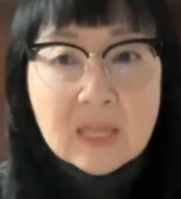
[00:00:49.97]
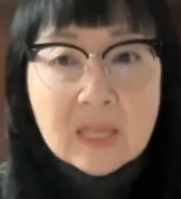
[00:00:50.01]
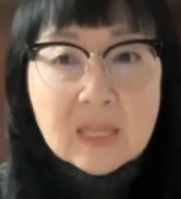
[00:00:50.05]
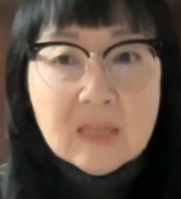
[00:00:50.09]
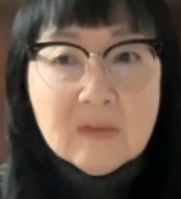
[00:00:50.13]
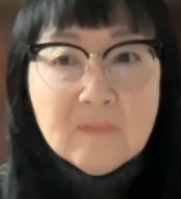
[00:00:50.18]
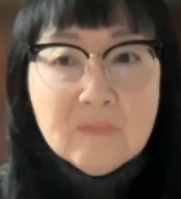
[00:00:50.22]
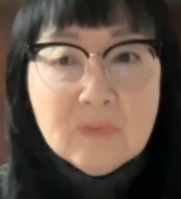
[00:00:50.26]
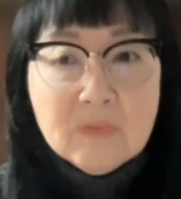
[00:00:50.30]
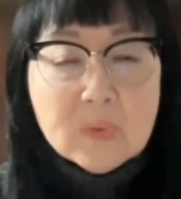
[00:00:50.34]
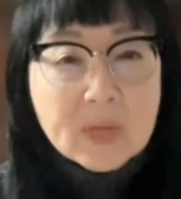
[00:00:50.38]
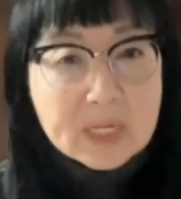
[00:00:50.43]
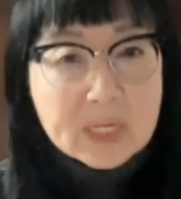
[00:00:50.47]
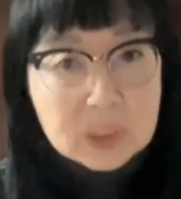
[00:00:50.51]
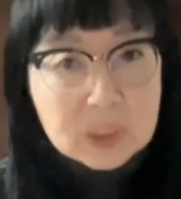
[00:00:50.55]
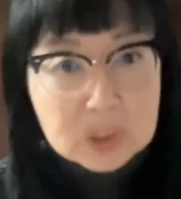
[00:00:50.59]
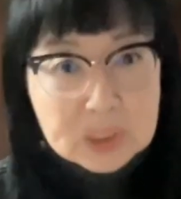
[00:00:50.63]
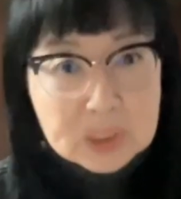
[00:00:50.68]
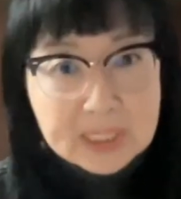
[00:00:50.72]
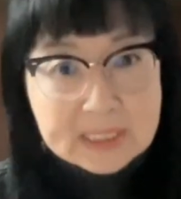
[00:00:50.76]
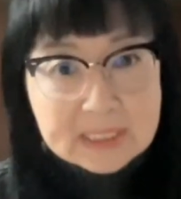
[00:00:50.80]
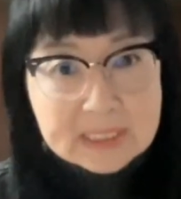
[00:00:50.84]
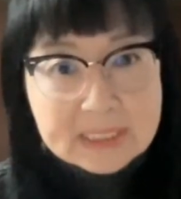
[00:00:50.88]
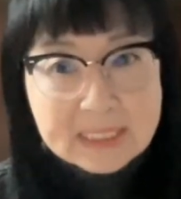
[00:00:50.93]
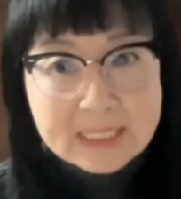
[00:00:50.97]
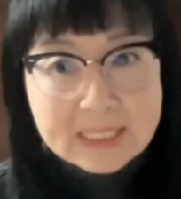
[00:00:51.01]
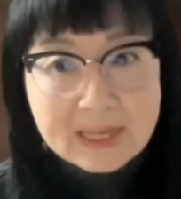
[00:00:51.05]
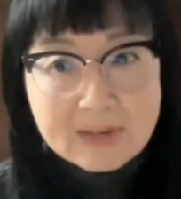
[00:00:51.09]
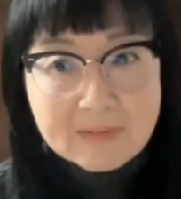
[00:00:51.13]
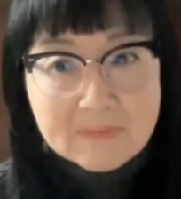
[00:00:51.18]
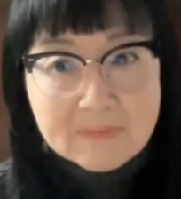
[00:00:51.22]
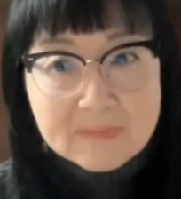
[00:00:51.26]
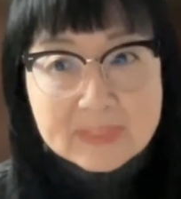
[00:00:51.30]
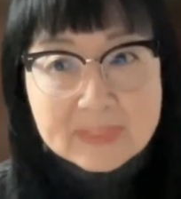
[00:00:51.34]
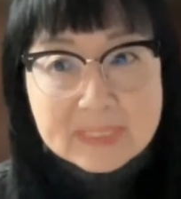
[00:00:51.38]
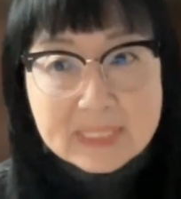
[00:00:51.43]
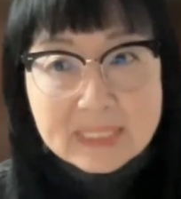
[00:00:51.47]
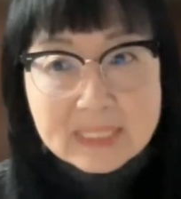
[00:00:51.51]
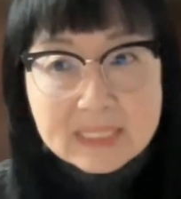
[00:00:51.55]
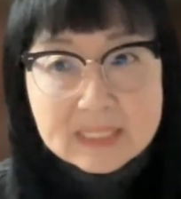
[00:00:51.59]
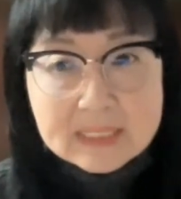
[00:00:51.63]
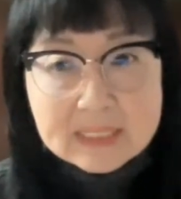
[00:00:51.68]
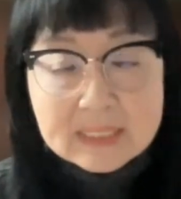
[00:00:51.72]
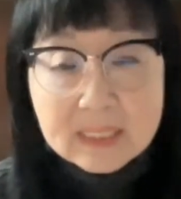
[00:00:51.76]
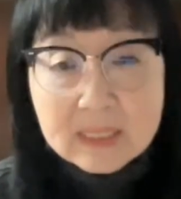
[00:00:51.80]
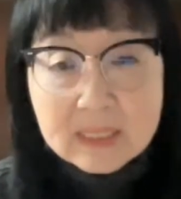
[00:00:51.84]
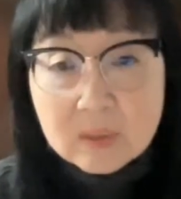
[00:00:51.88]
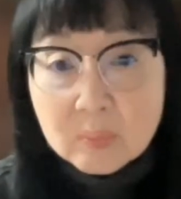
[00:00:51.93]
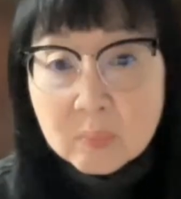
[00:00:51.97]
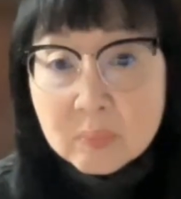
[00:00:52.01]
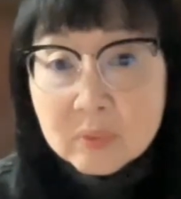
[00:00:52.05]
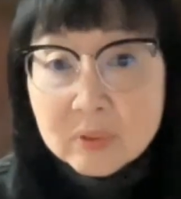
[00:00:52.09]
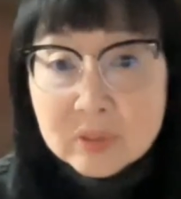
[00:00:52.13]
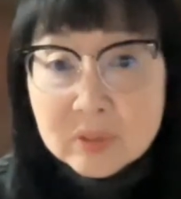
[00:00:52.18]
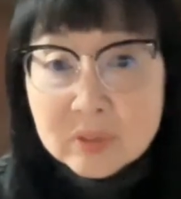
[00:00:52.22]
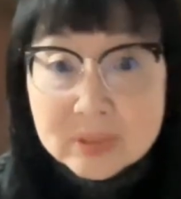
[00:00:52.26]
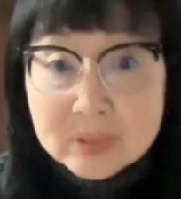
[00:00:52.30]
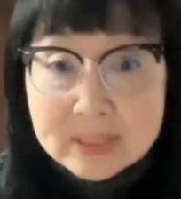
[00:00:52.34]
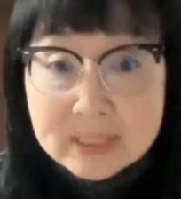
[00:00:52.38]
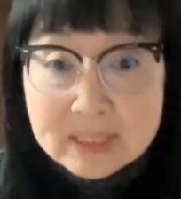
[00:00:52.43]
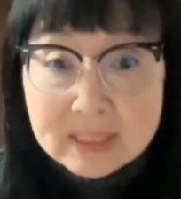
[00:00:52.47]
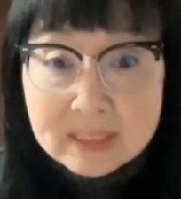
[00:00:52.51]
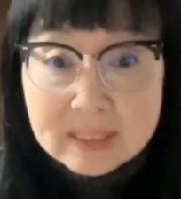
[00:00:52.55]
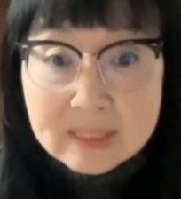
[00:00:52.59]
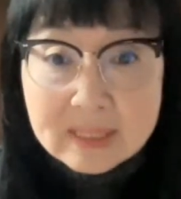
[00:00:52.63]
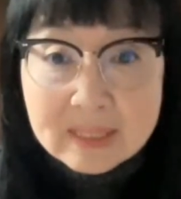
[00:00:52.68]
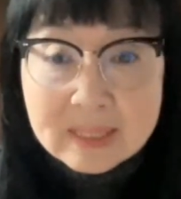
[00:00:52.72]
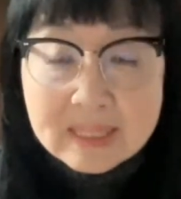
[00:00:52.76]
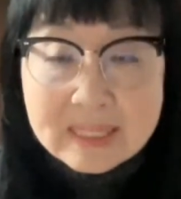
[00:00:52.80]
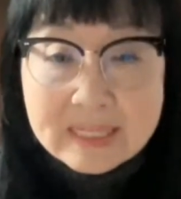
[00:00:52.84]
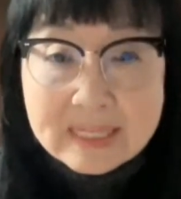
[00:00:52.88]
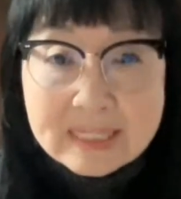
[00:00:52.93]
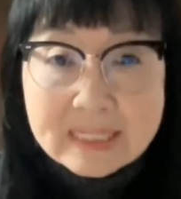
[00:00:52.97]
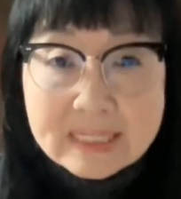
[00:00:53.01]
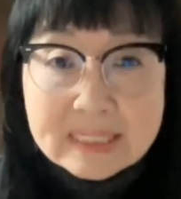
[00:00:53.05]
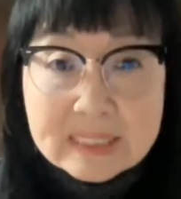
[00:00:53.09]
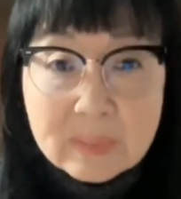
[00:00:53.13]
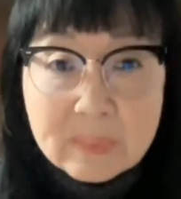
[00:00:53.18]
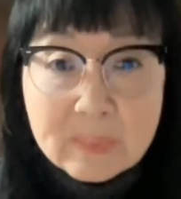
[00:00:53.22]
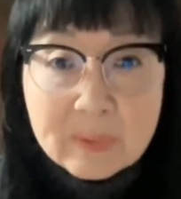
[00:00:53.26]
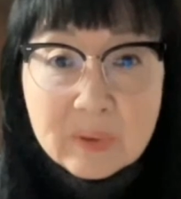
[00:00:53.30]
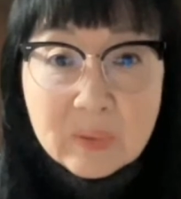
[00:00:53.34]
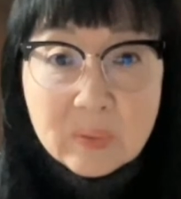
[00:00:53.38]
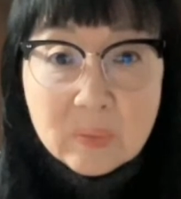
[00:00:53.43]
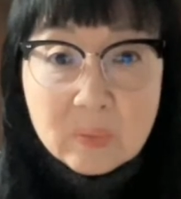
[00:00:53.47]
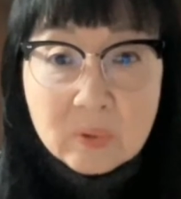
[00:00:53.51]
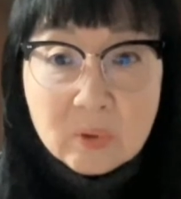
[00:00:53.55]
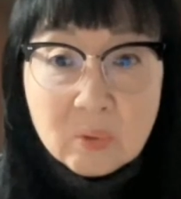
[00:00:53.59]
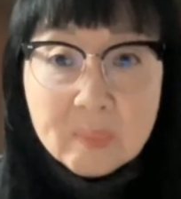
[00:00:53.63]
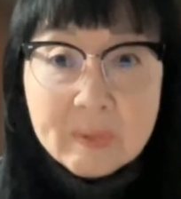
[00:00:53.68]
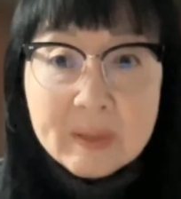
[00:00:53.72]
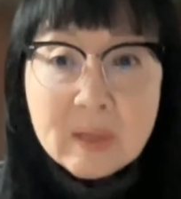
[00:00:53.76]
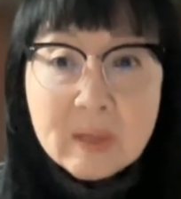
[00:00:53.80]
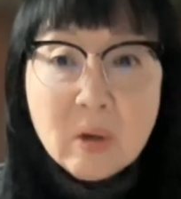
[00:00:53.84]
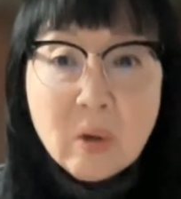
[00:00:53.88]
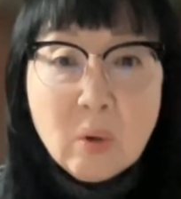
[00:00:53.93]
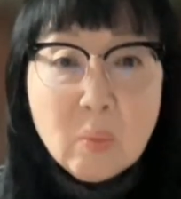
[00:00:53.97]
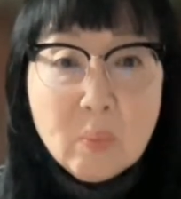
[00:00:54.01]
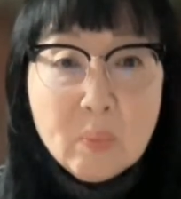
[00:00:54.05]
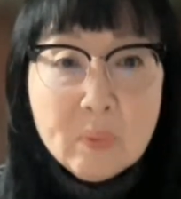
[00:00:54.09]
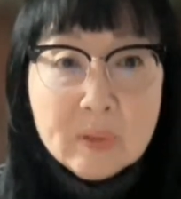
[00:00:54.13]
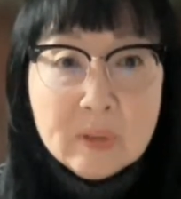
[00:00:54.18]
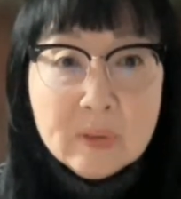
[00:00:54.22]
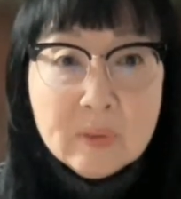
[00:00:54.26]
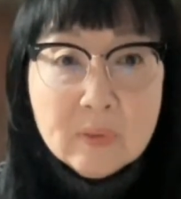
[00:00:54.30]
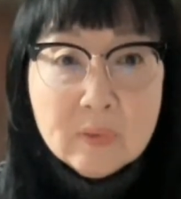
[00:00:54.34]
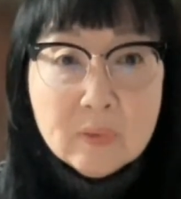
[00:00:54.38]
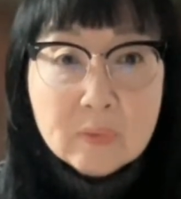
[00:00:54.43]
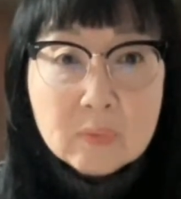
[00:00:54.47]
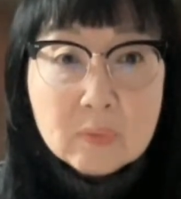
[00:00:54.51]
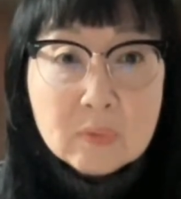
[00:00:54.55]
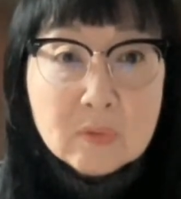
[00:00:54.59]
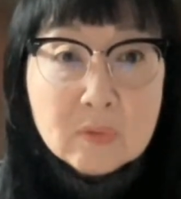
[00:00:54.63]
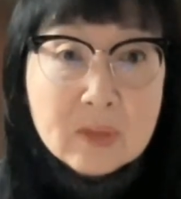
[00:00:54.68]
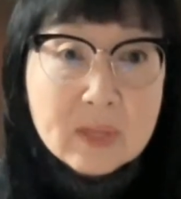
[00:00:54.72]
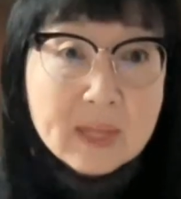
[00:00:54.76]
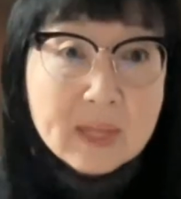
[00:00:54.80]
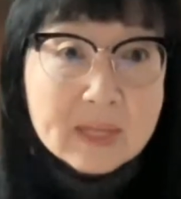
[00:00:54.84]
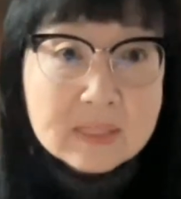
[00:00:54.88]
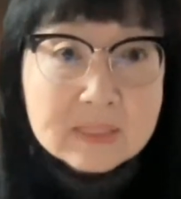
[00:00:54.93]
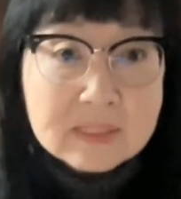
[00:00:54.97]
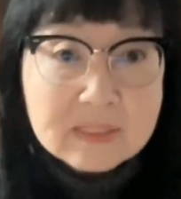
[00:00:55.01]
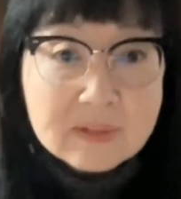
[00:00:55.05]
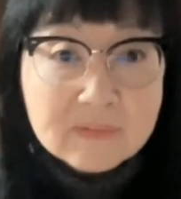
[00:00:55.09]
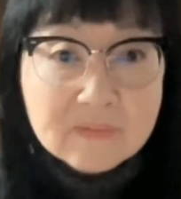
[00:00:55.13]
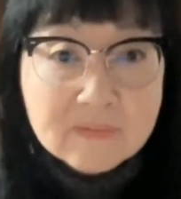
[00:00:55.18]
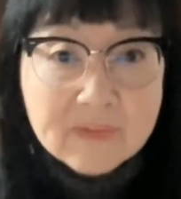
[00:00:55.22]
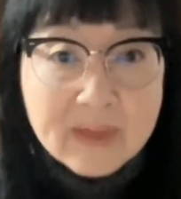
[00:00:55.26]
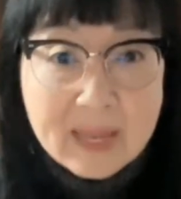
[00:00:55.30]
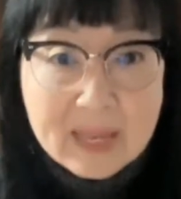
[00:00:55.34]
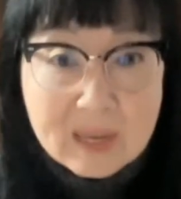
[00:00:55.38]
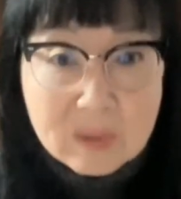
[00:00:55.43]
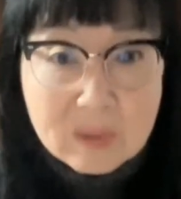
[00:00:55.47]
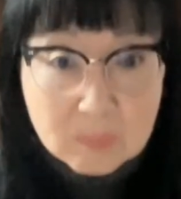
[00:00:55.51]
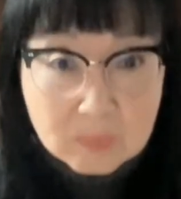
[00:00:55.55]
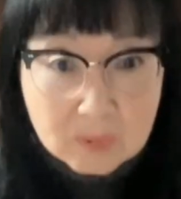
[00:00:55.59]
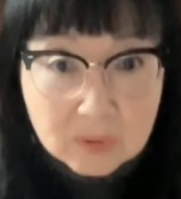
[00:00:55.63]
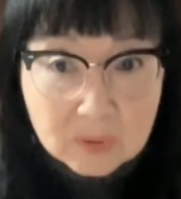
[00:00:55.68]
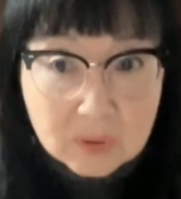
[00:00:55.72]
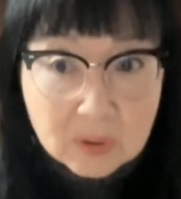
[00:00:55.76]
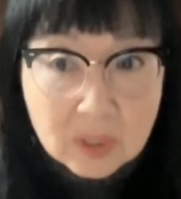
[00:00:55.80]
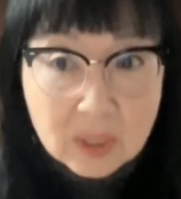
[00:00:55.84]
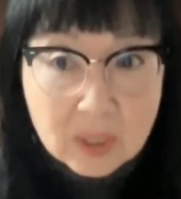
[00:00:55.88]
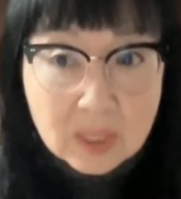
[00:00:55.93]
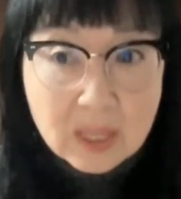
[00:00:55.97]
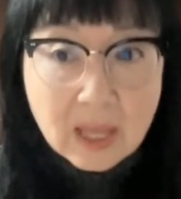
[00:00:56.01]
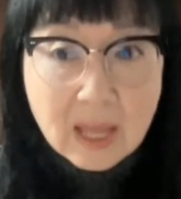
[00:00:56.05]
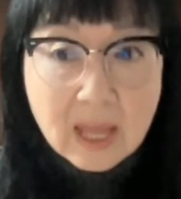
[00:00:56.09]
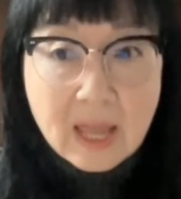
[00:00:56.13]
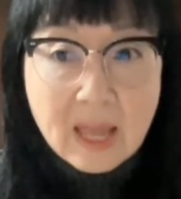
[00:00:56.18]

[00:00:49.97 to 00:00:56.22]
If you get a chance to come visit us in person, the exhibit will be open through the end of April.